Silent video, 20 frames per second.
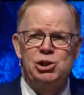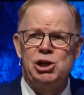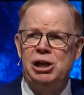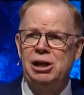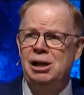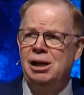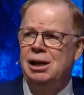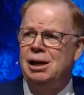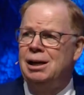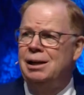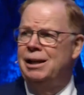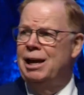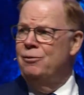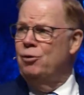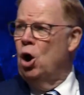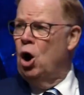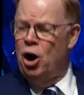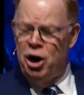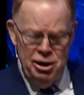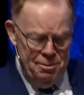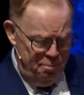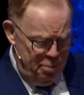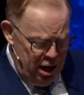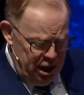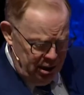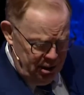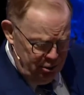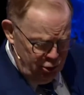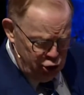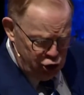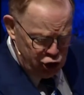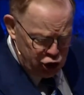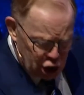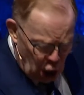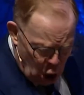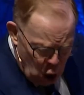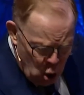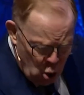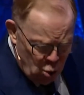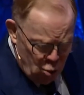and they've already been
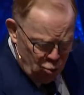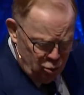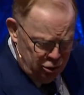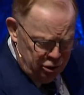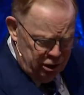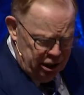stoned